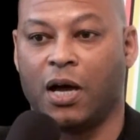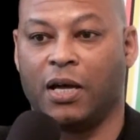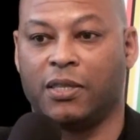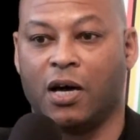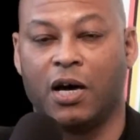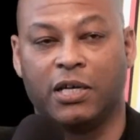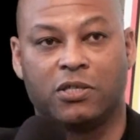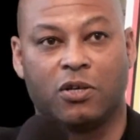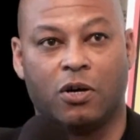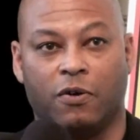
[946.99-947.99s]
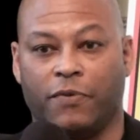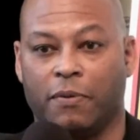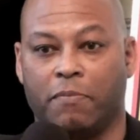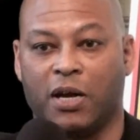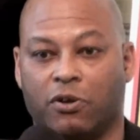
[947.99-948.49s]
at the height of
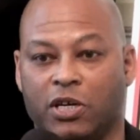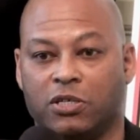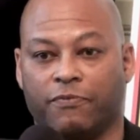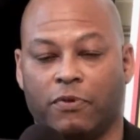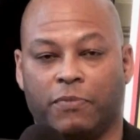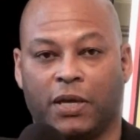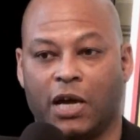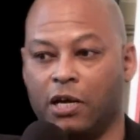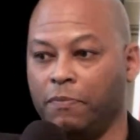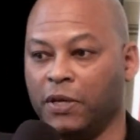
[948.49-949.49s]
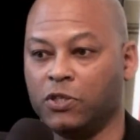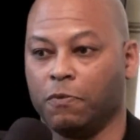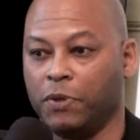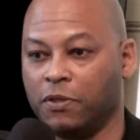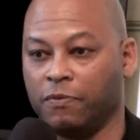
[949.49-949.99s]
migration from the Caribbean to
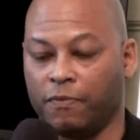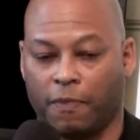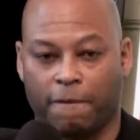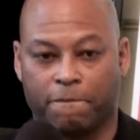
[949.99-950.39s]
Britain.